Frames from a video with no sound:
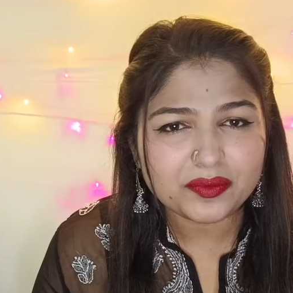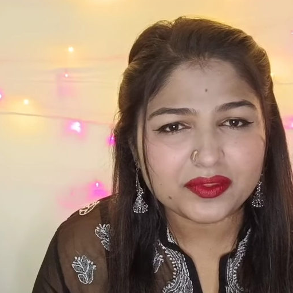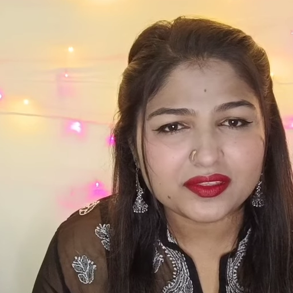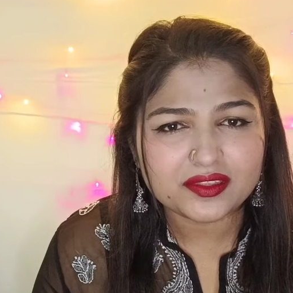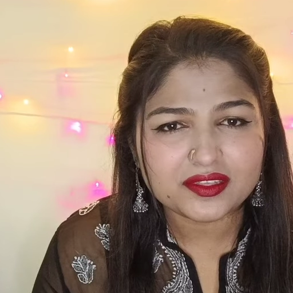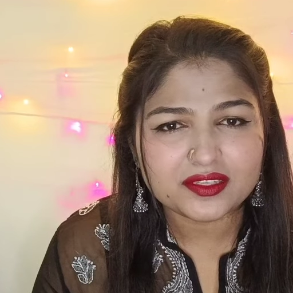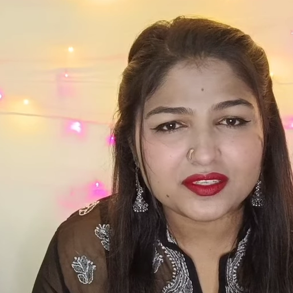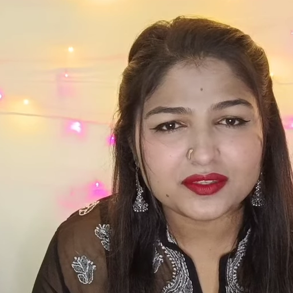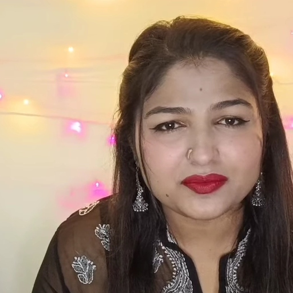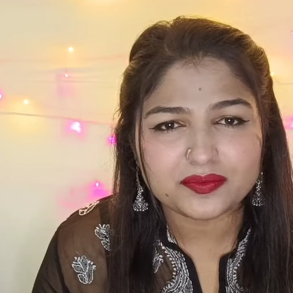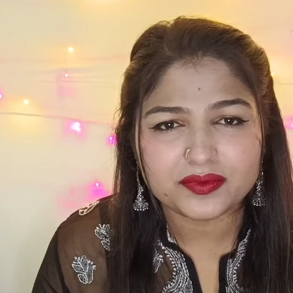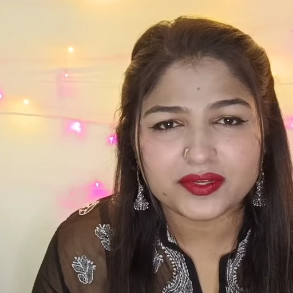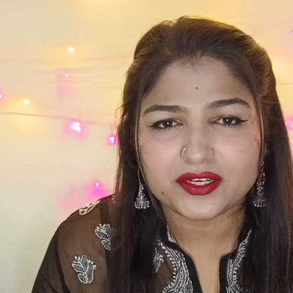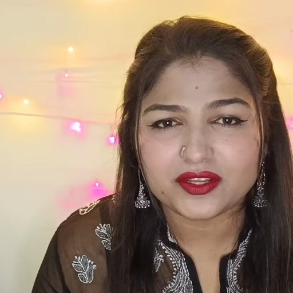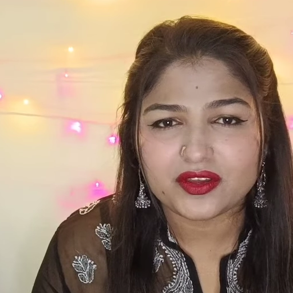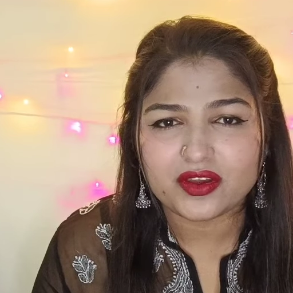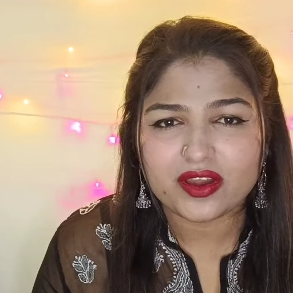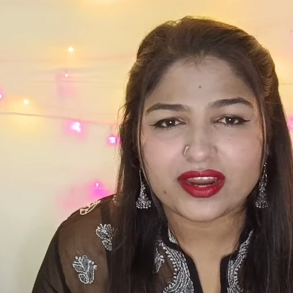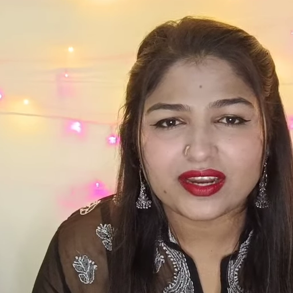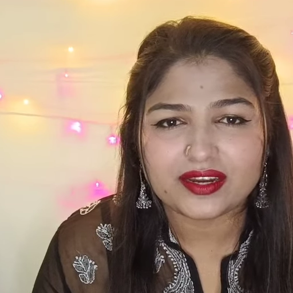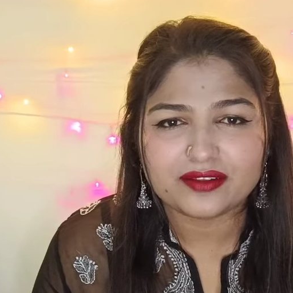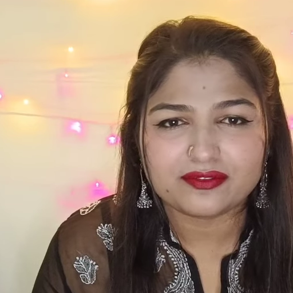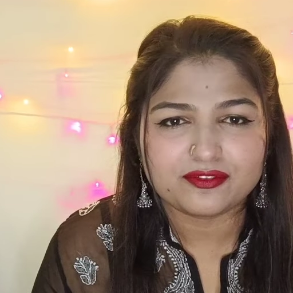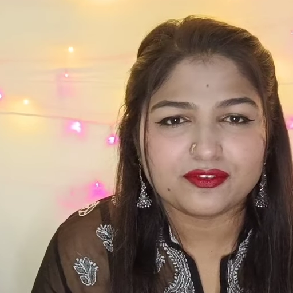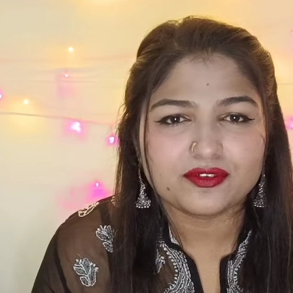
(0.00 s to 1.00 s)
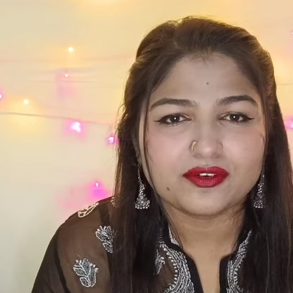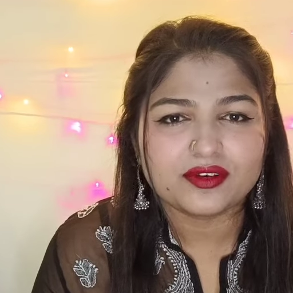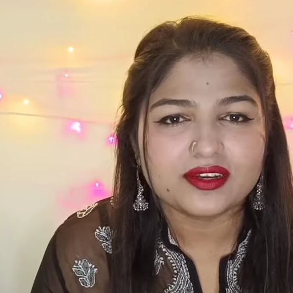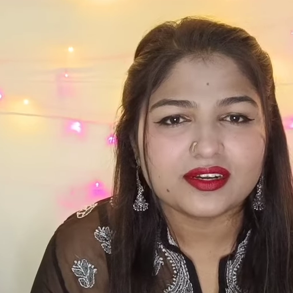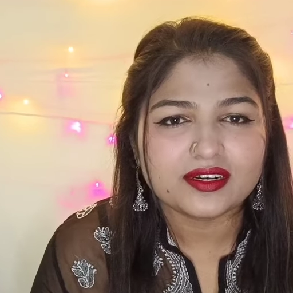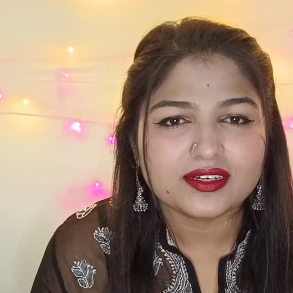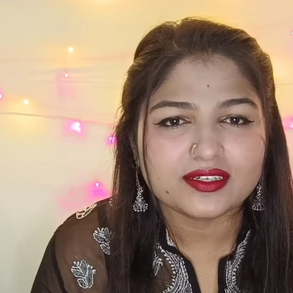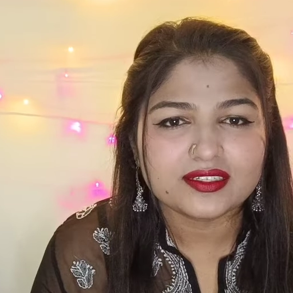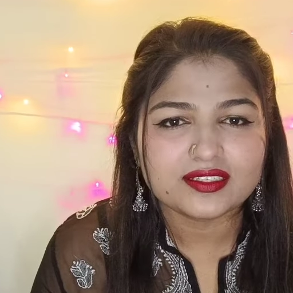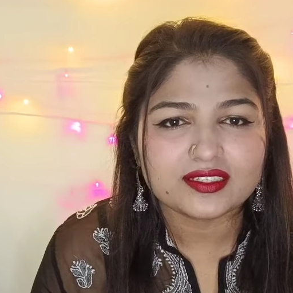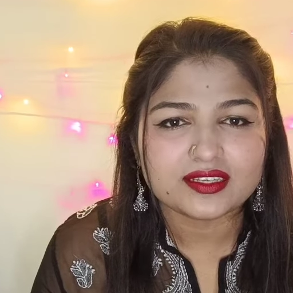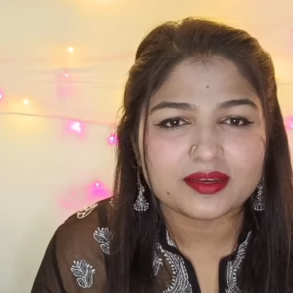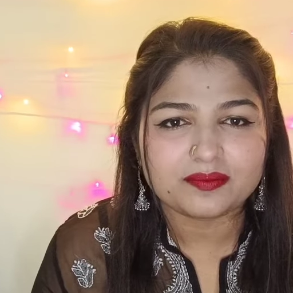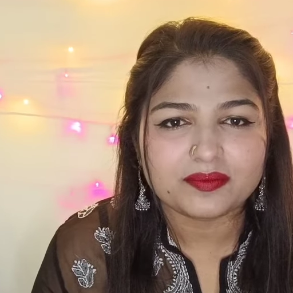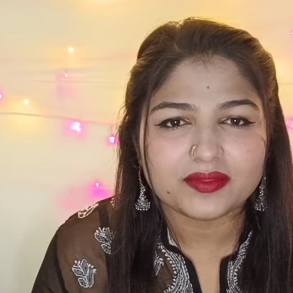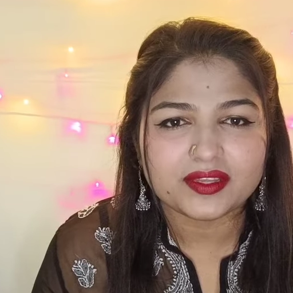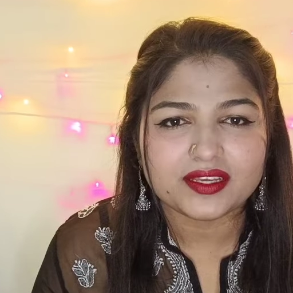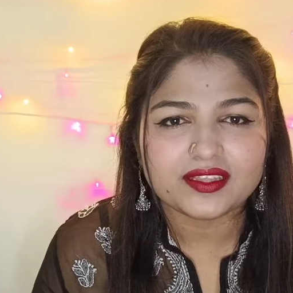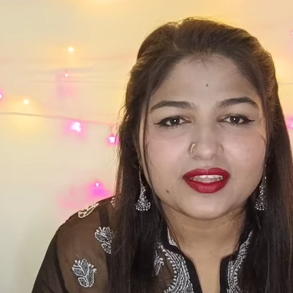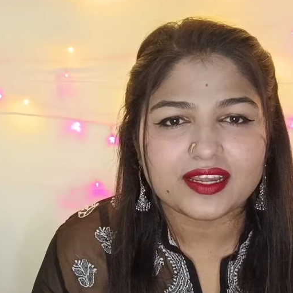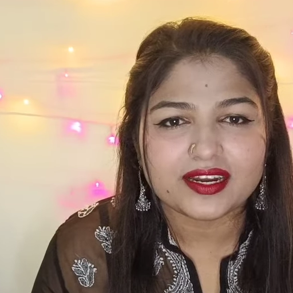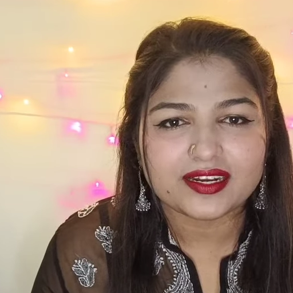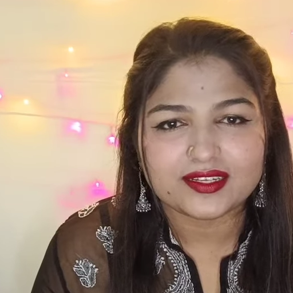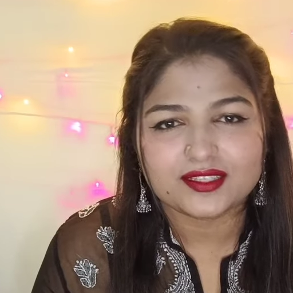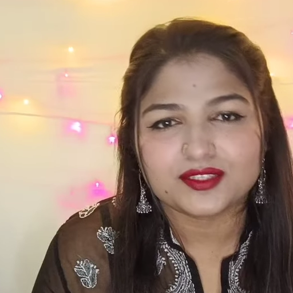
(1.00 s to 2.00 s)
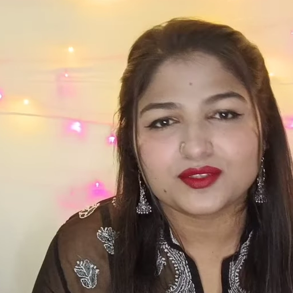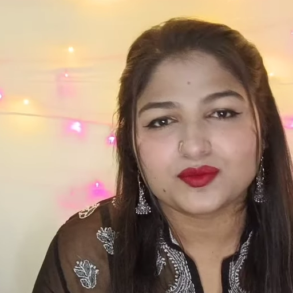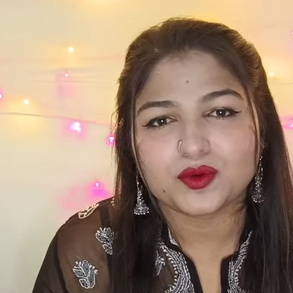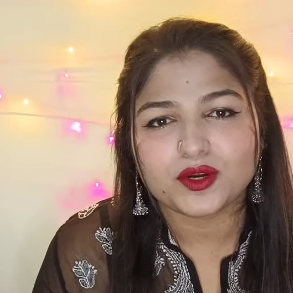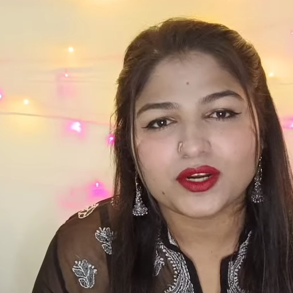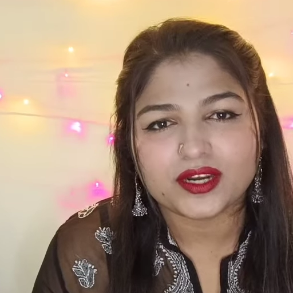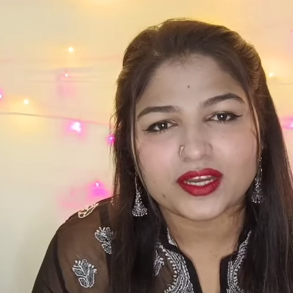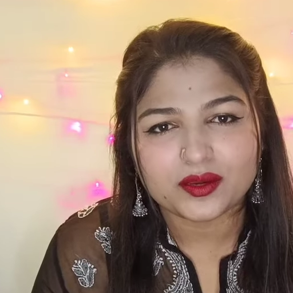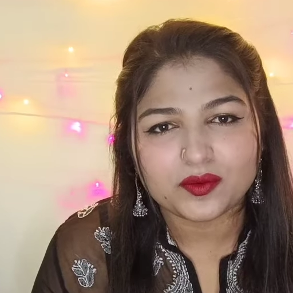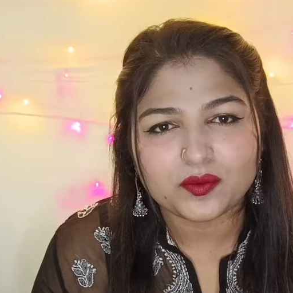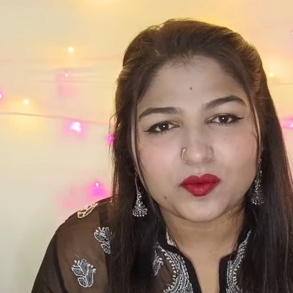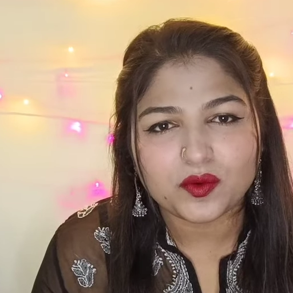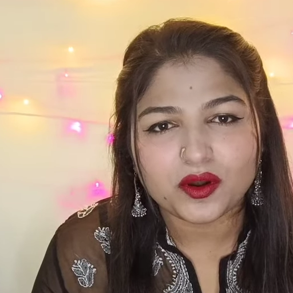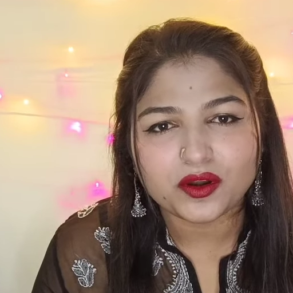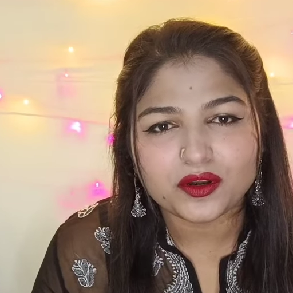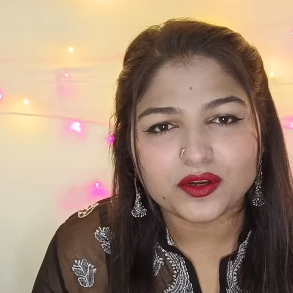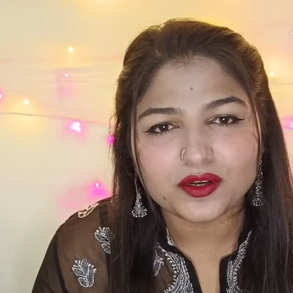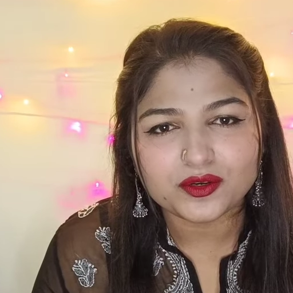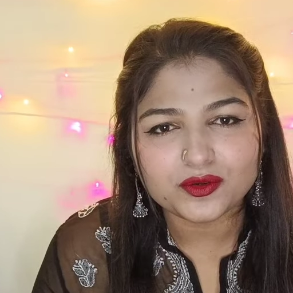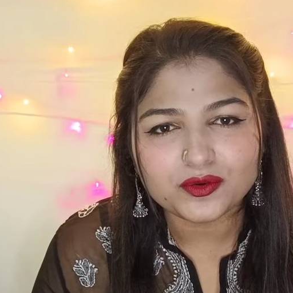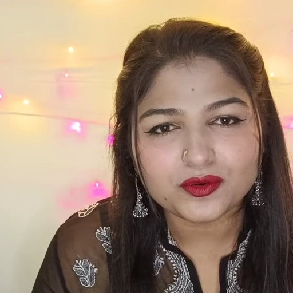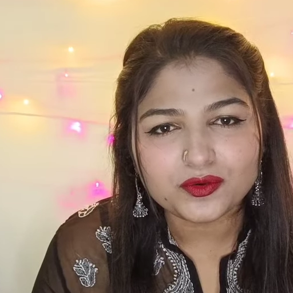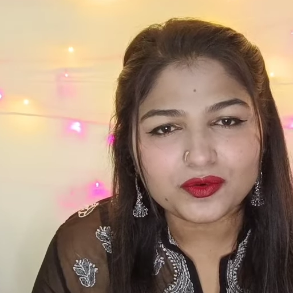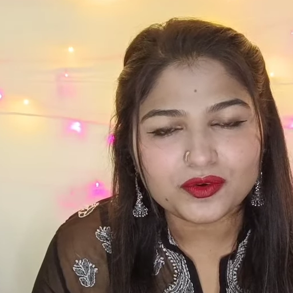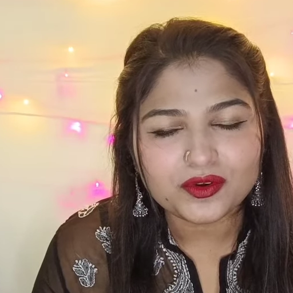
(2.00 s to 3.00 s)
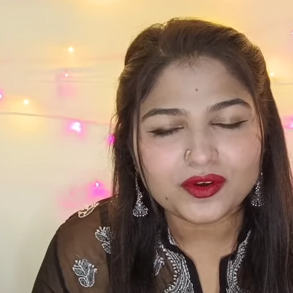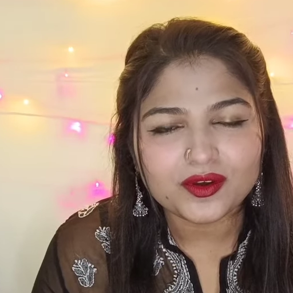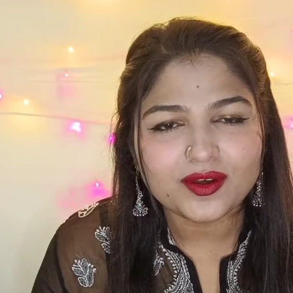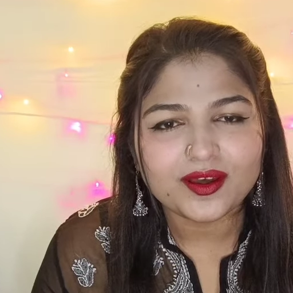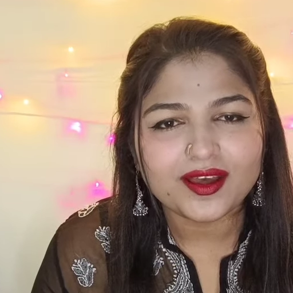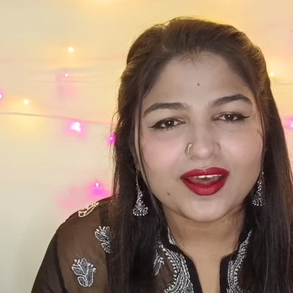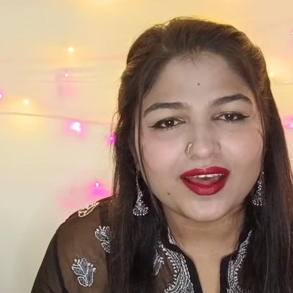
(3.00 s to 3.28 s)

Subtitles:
with this video and if you learned something, that is what I want to.